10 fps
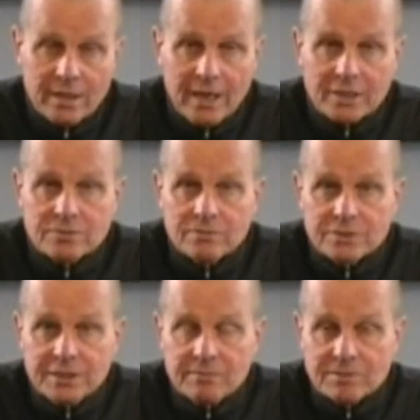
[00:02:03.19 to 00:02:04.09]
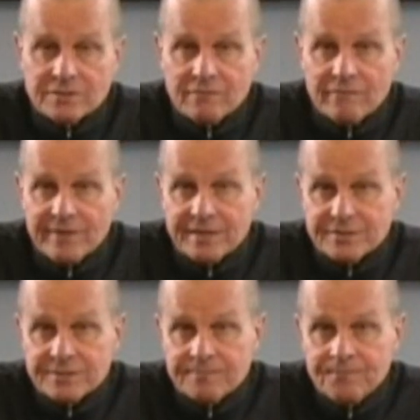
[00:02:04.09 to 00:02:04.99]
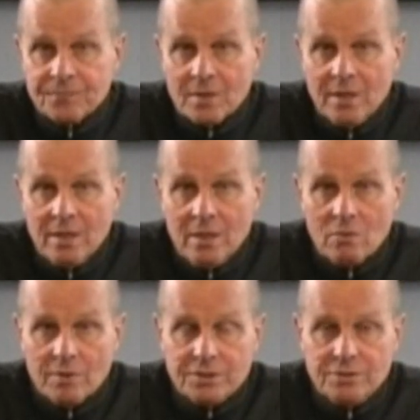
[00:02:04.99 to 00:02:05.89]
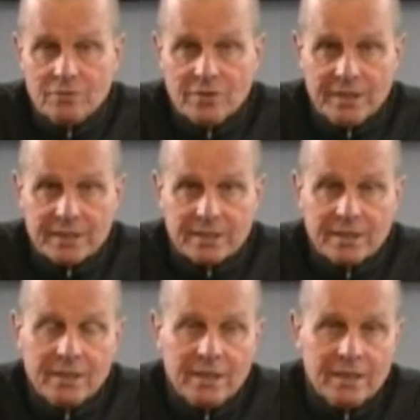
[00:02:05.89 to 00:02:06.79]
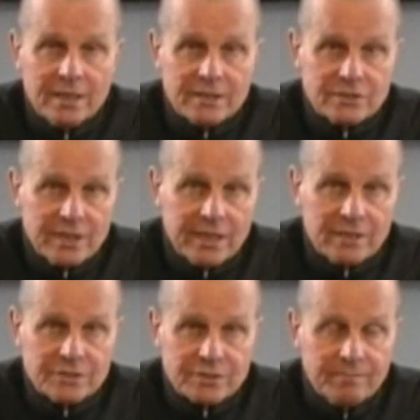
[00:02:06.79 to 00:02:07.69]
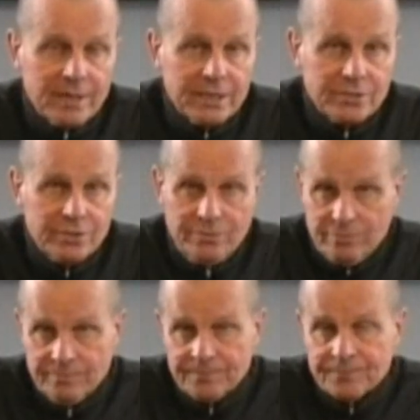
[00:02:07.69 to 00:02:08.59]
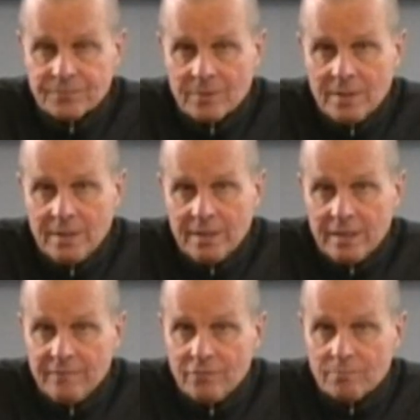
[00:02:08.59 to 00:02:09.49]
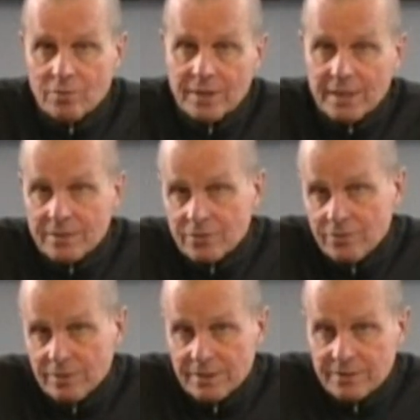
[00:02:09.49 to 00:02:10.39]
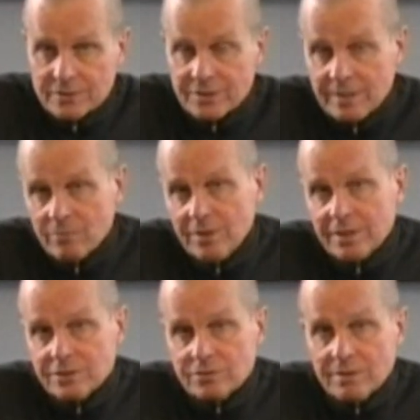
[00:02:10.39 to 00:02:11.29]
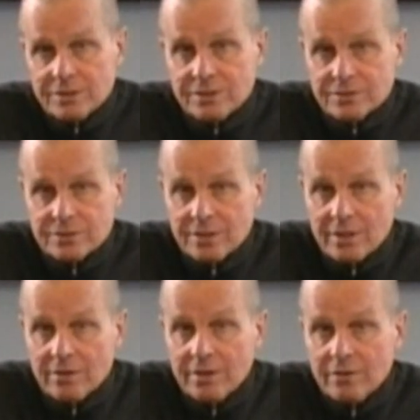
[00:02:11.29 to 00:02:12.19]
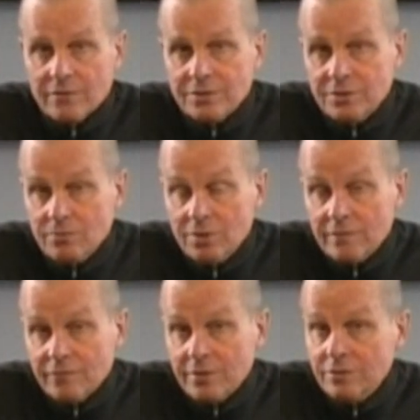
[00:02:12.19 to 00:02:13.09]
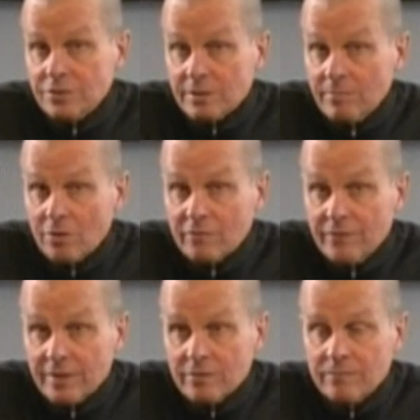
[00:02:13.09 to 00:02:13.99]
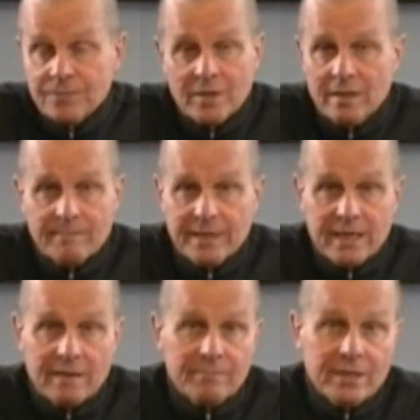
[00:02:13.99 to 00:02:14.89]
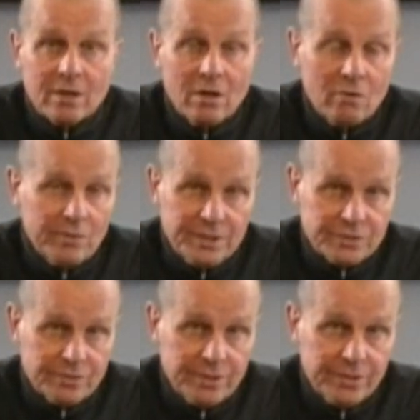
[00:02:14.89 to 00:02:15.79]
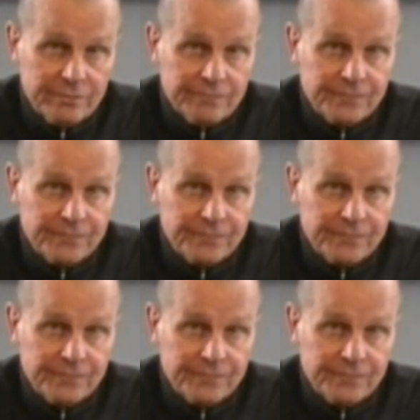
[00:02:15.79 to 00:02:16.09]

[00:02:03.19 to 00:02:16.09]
actual sequence of events. What you think a cyclist might do, if you're bringing to it the same reconstruction scenario that you would if you're using a motor vehicle, may not be at all what he's going to do.